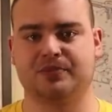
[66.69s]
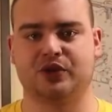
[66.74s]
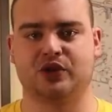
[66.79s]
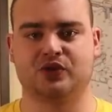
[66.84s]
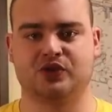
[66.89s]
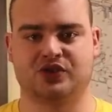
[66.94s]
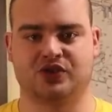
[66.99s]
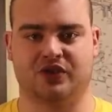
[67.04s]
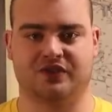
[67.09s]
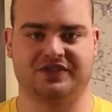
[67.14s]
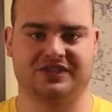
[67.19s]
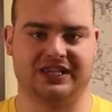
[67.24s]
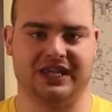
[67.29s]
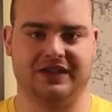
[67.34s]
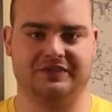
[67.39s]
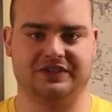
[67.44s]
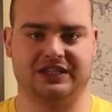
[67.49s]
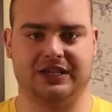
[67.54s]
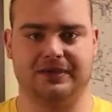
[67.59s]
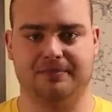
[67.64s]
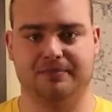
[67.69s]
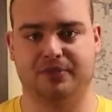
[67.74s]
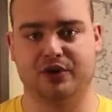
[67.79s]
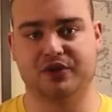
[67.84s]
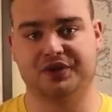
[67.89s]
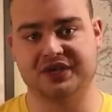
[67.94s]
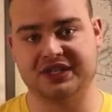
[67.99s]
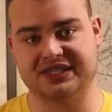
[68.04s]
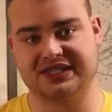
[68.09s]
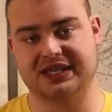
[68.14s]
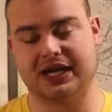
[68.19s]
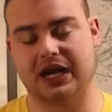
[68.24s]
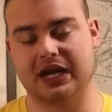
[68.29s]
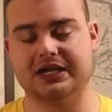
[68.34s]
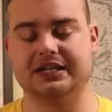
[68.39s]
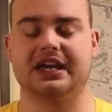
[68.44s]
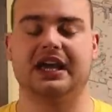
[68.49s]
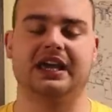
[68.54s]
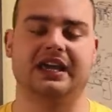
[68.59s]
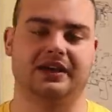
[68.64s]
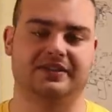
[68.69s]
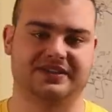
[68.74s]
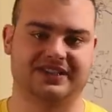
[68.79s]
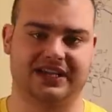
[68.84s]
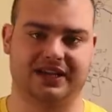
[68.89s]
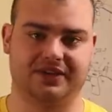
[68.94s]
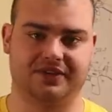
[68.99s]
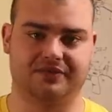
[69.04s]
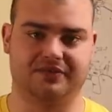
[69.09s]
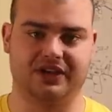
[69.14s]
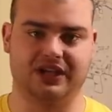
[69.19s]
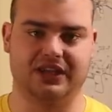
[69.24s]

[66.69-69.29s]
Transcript: but also of safety, both inside and outside the